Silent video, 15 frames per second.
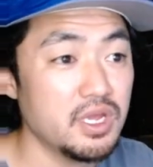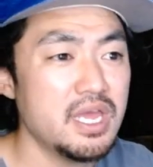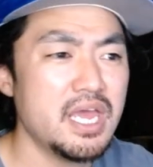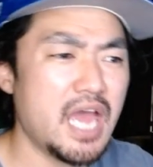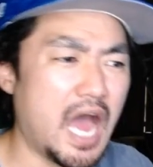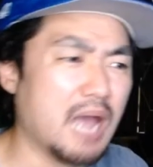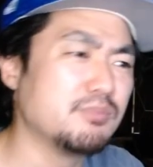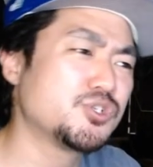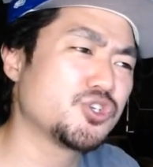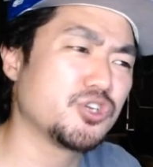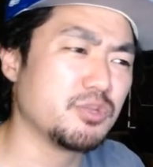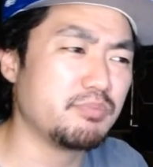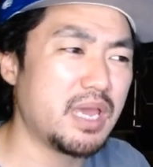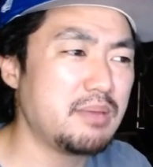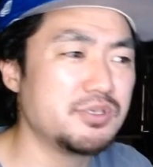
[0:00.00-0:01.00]
I'm sure the
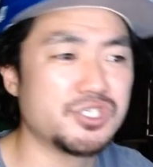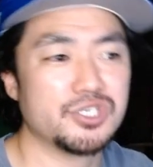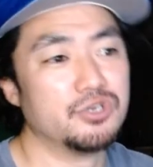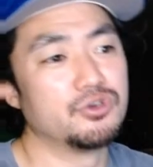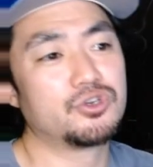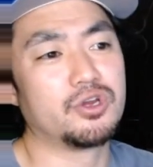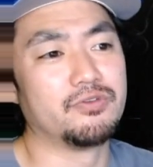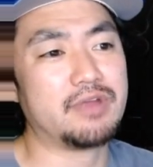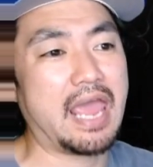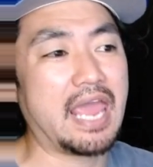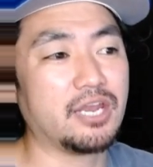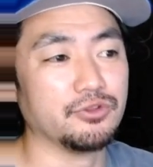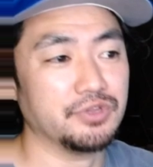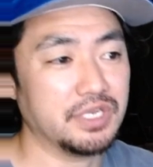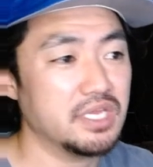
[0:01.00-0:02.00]
babysitter could have
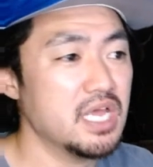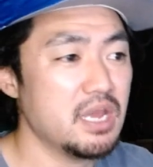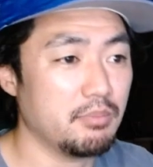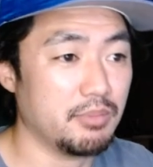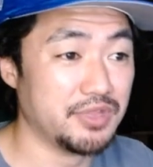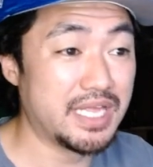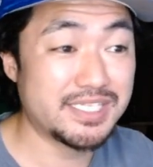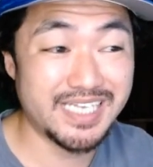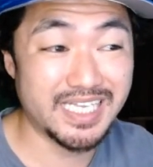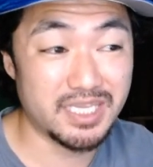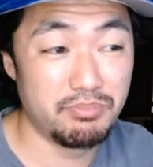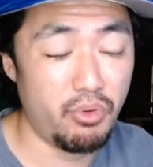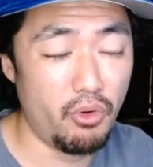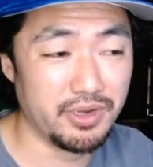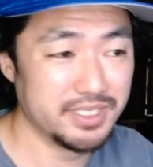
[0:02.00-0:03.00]
handled it, but that's not the
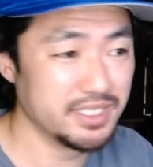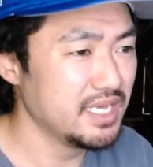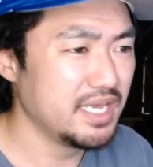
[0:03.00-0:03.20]
point.